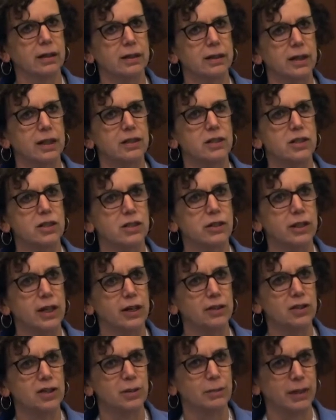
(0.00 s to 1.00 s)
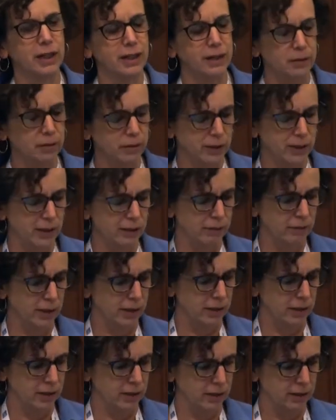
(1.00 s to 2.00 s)
uh, that stood out to me when I
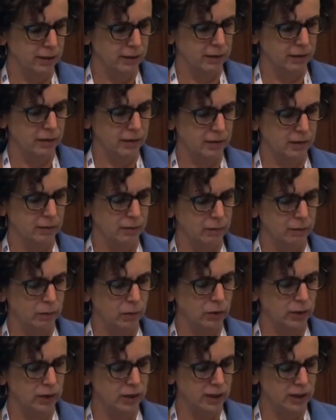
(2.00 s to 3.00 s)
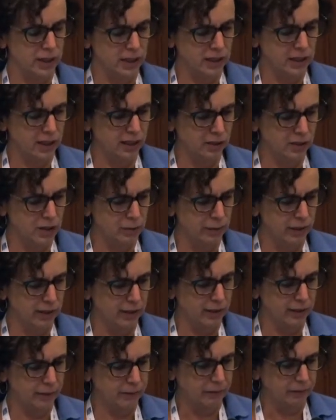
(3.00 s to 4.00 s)
read uh, more of the details
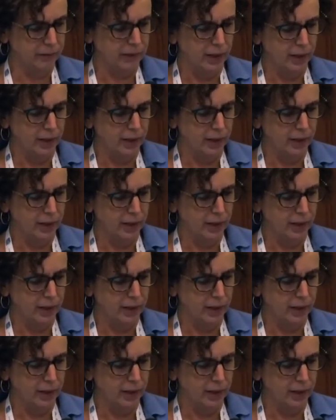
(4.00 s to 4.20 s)
about her.